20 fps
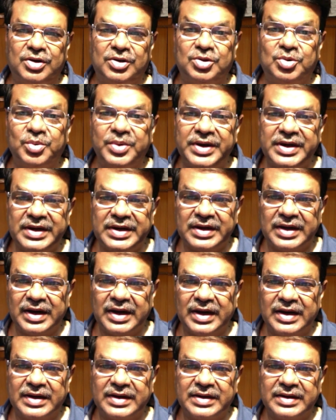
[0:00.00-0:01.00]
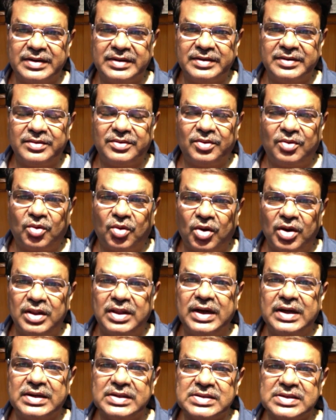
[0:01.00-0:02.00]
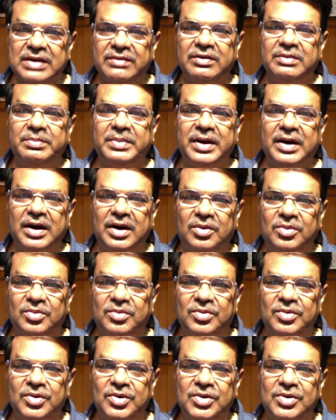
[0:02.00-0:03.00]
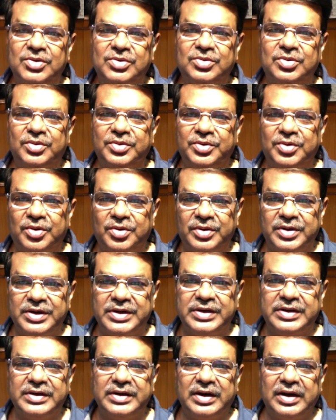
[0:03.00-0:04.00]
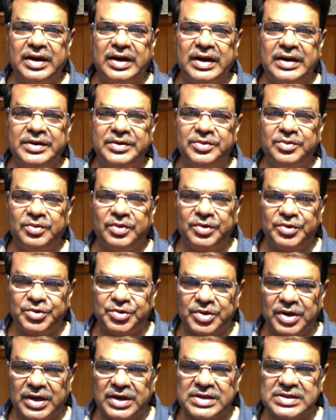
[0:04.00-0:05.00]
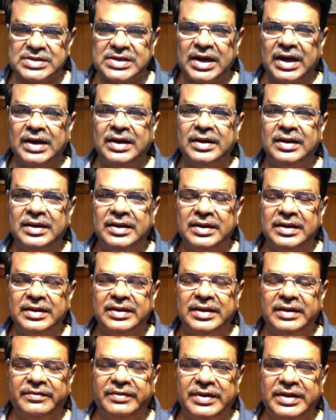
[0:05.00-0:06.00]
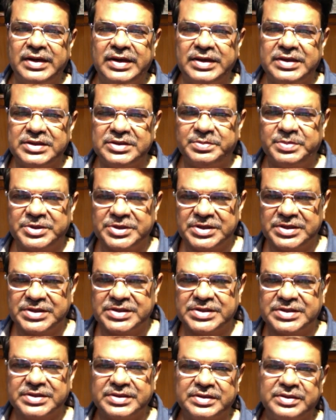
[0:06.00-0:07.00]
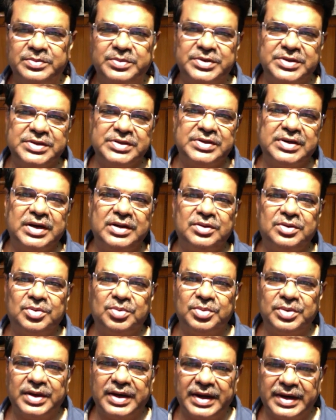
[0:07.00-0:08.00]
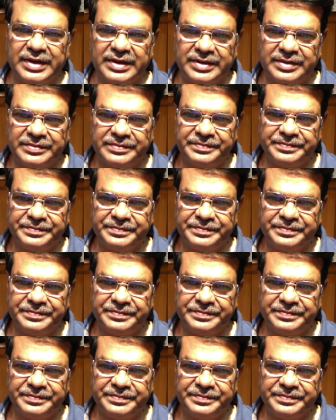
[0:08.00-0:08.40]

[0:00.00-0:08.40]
through internet, all that is governed by Rahu. So, you should understand that whether it is business, which is done through the net,